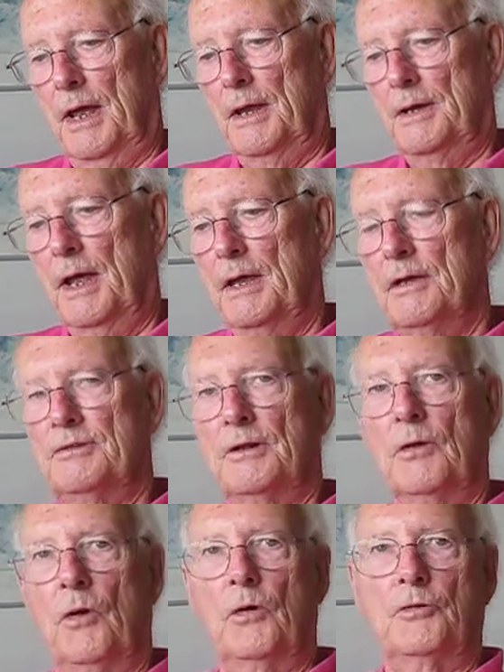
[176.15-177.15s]
And
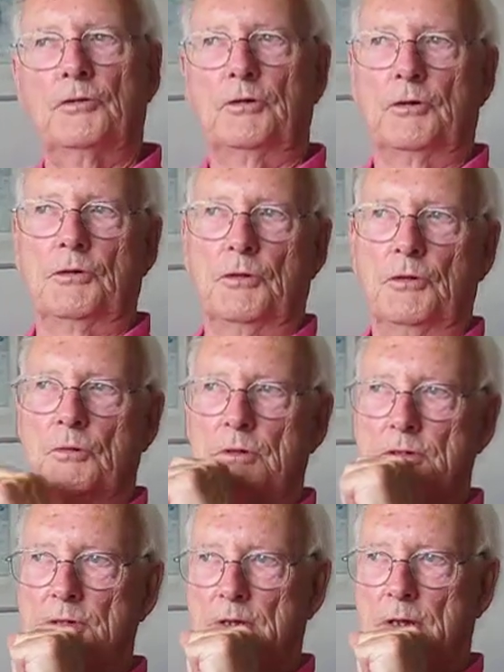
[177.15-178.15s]
Hazel Orchard, who
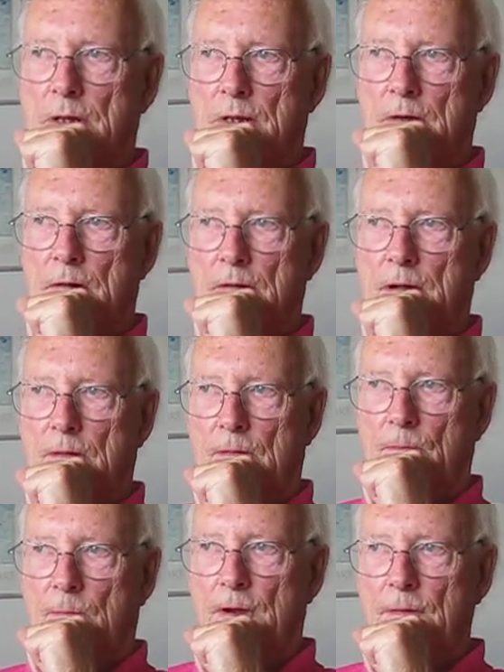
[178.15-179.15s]
was
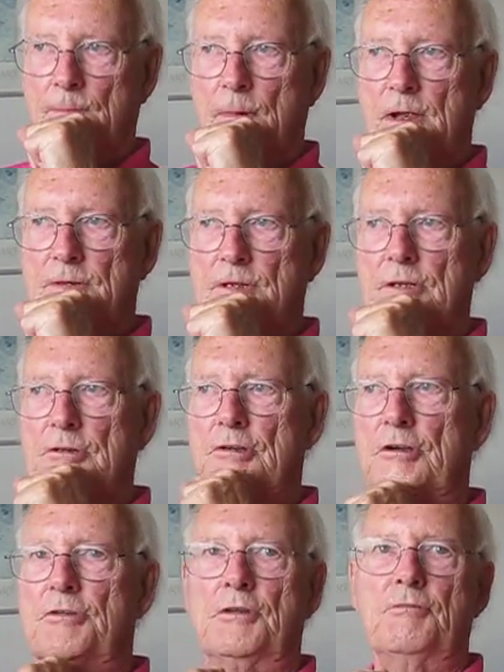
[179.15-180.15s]
one of my
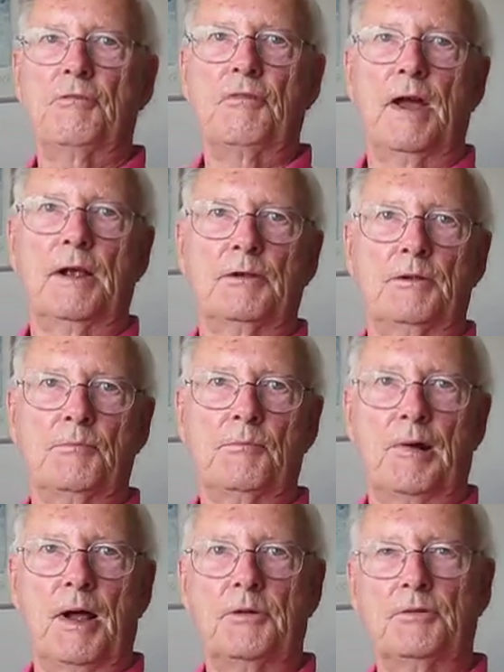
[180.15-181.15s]
teachers, in fact, in
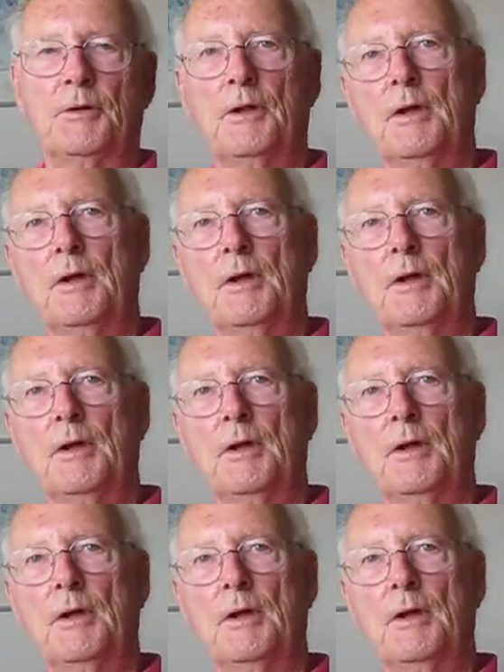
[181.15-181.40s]
Brighton,